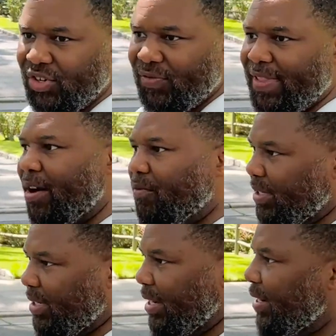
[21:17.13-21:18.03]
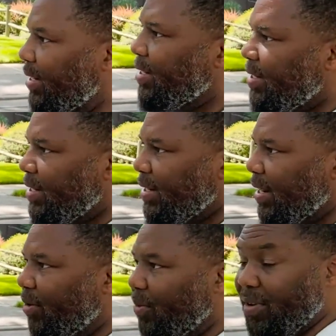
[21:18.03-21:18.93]
If that was
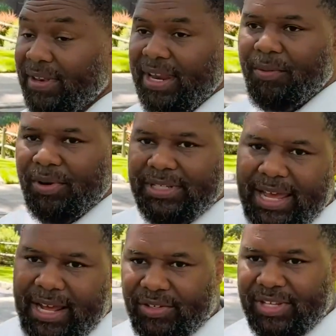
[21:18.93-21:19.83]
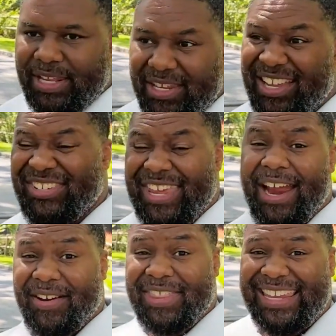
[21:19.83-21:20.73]
one of the neighboring towns that does
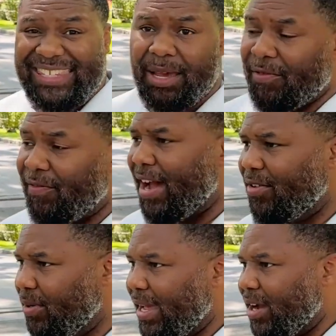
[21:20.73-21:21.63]
carry that type of value, like a